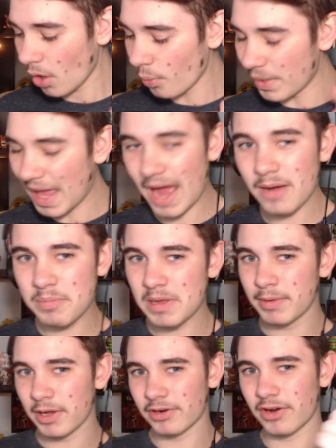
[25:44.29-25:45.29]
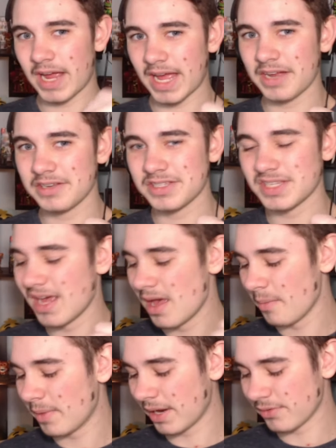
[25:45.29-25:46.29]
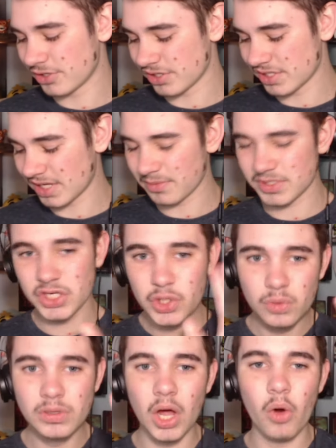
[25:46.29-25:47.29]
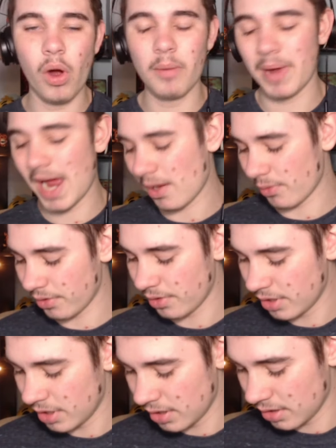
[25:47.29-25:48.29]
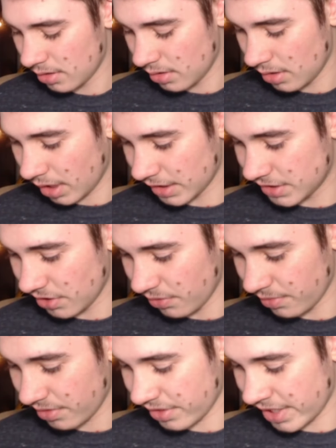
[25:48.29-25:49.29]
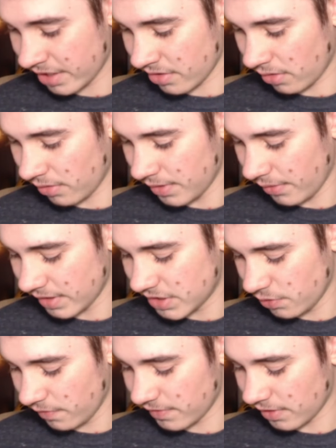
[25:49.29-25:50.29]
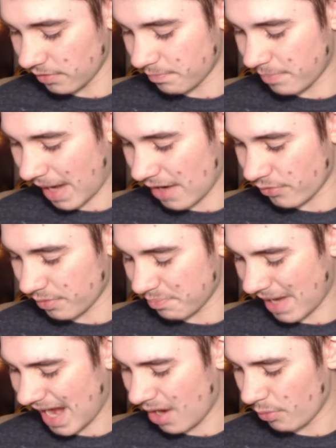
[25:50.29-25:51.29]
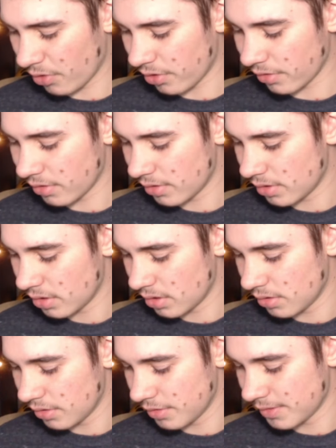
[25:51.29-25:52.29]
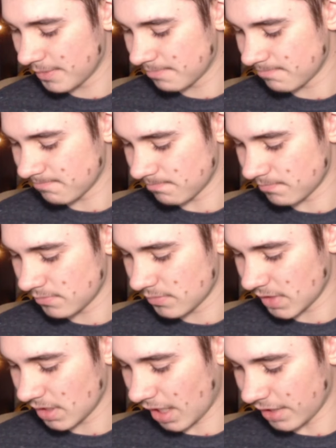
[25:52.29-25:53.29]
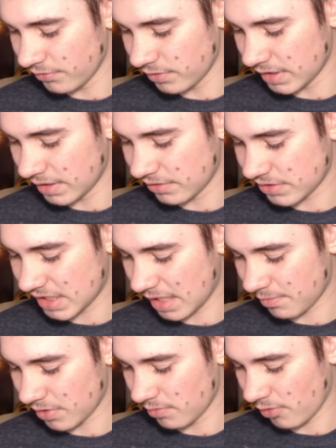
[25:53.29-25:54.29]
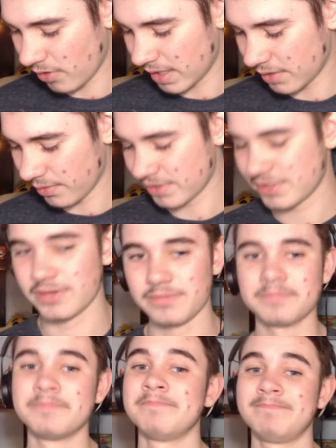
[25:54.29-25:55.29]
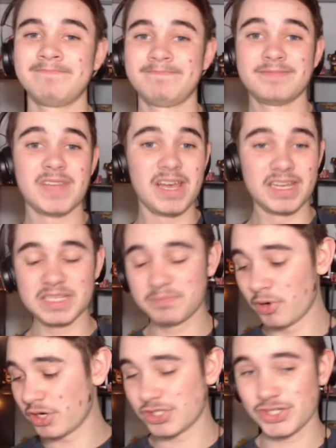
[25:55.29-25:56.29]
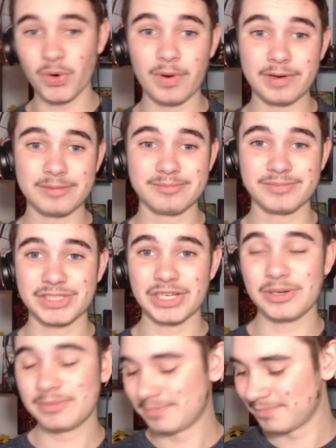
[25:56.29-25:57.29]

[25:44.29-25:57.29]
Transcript: We had BB in our hands, but I was just, I was too low on power. I don't think, oh no, I do have another battery power. Hmm. I don't really understand Balloon Boy anyway, so. He's pretty short, so.